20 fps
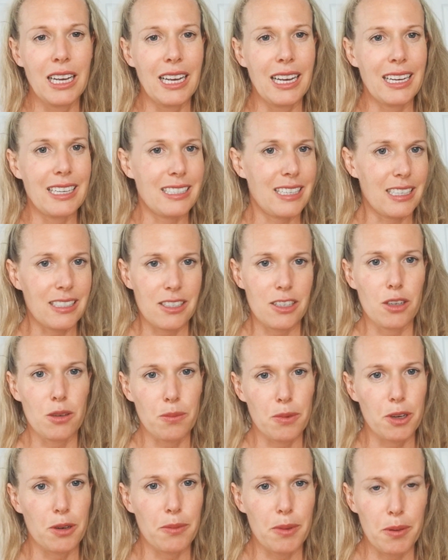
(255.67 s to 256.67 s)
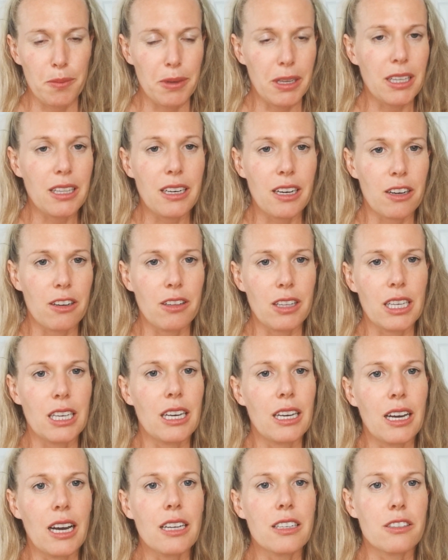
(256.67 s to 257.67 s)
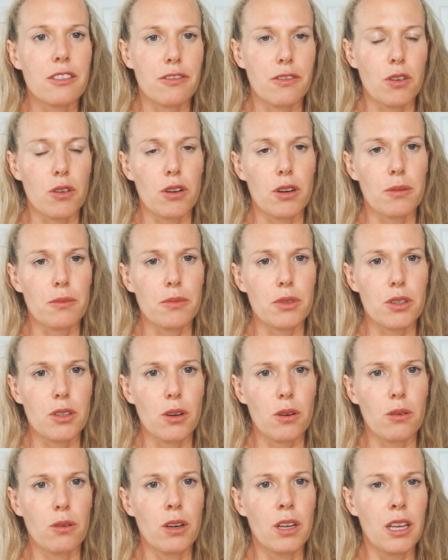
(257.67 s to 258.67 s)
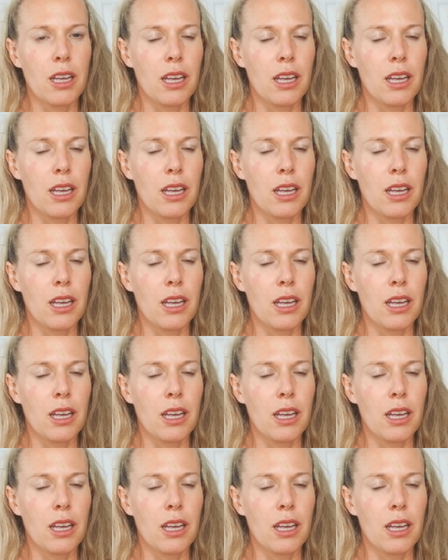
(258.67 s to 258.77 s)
intestinal permeability or leaky gut to form. So,